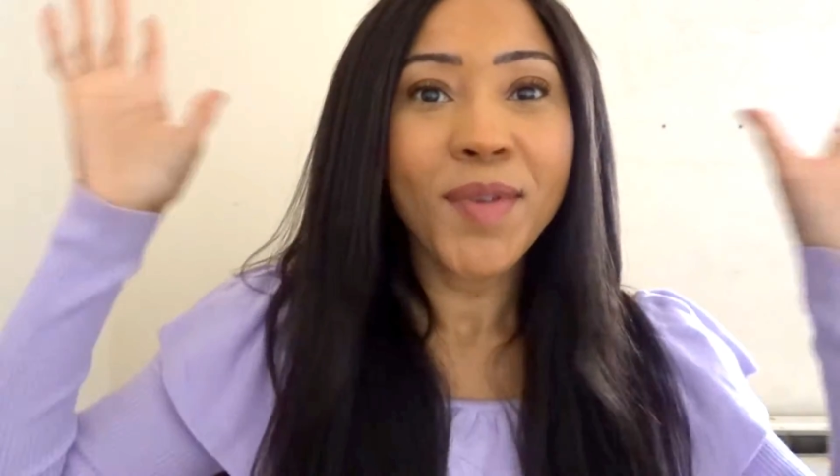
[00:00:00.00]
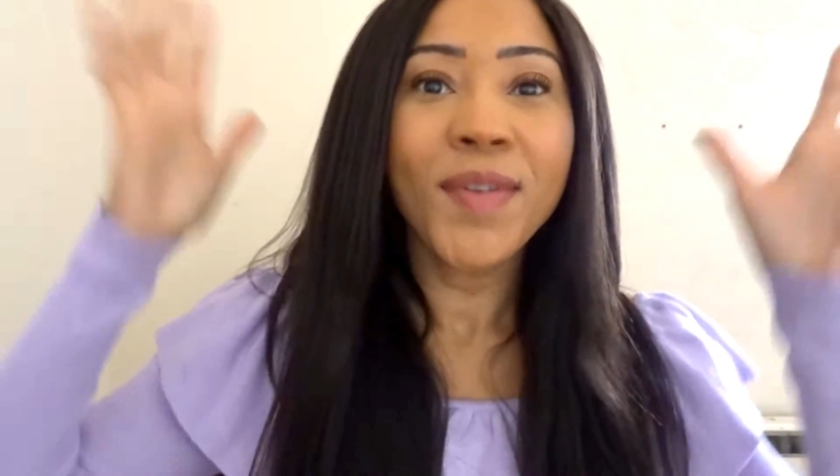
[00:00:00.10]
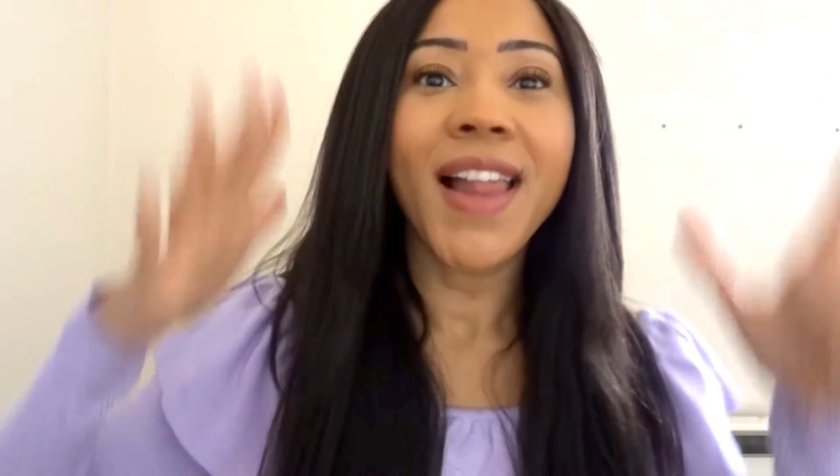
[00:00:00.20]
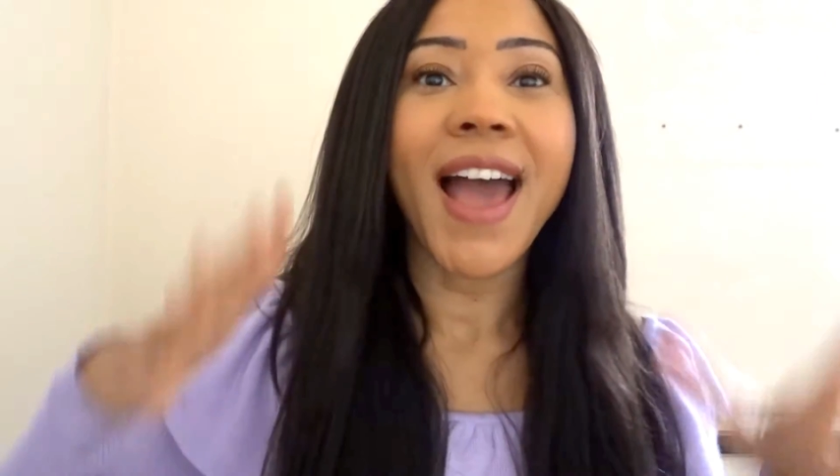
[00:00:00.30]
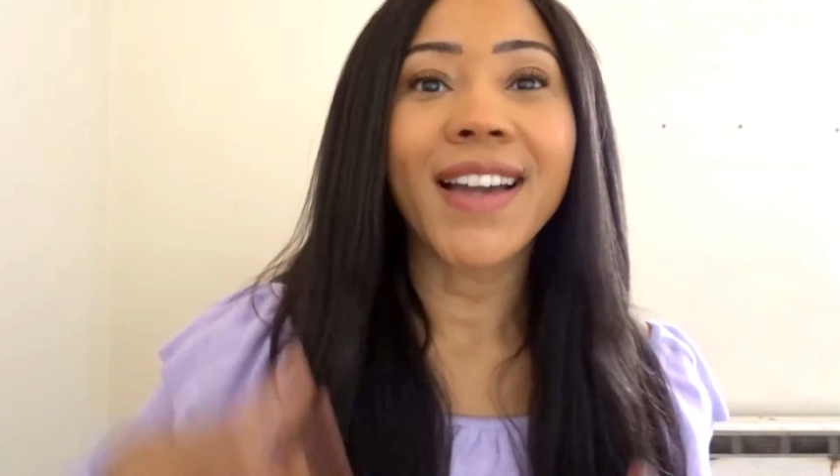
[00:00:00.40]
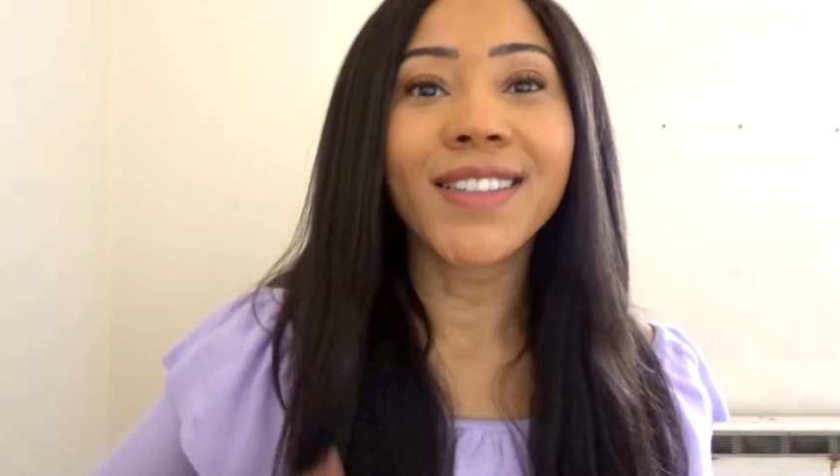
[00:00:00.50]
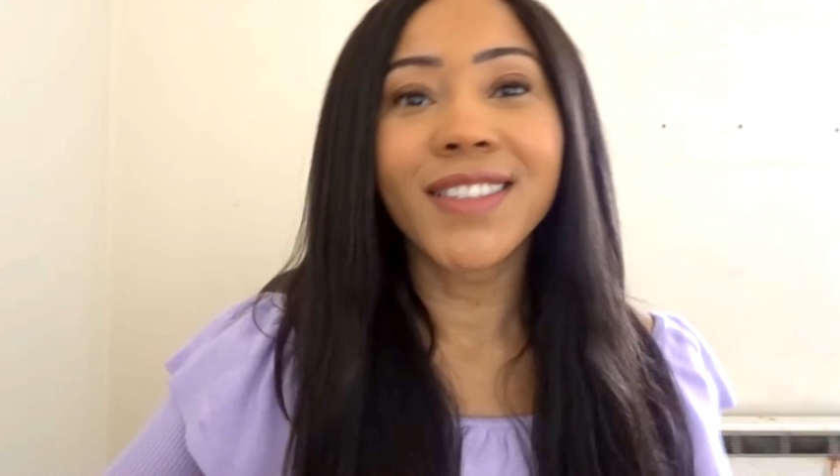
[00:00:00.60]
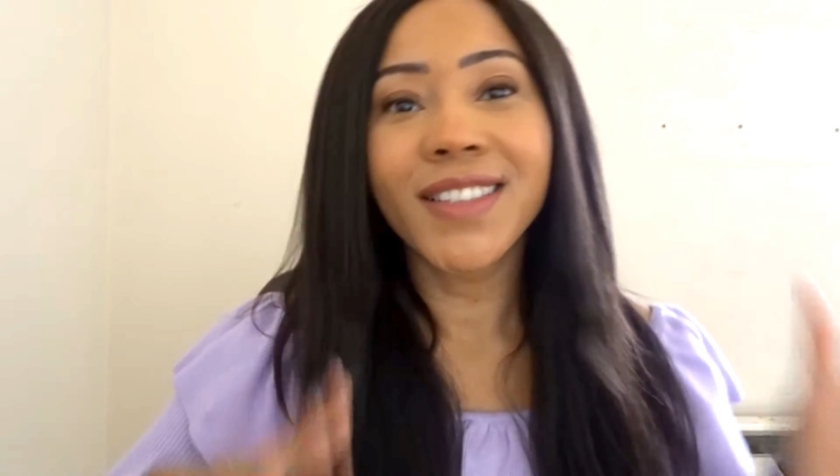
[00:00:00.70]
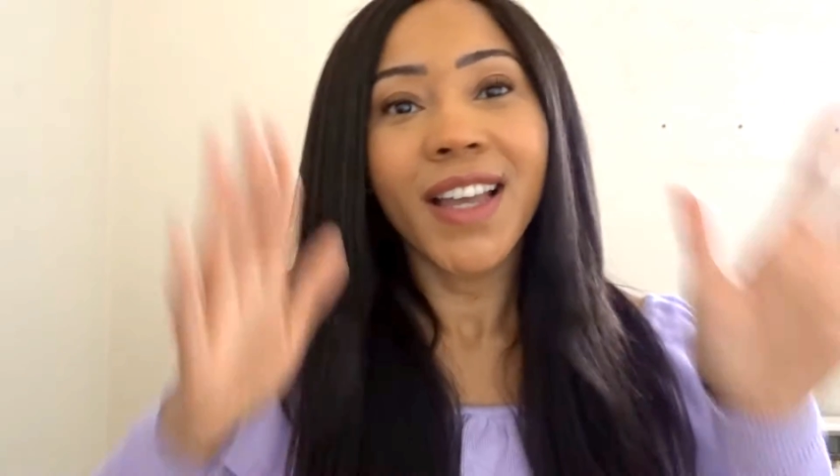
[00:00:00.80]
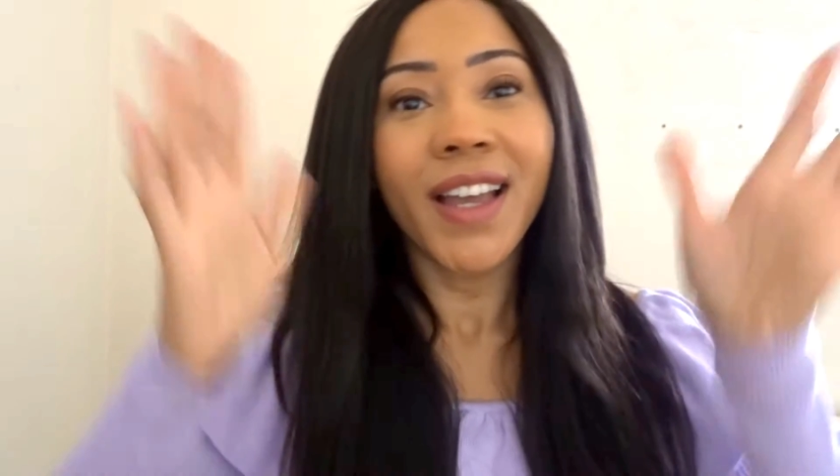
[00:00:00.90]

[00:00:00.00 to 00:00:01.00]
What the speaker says: me relax.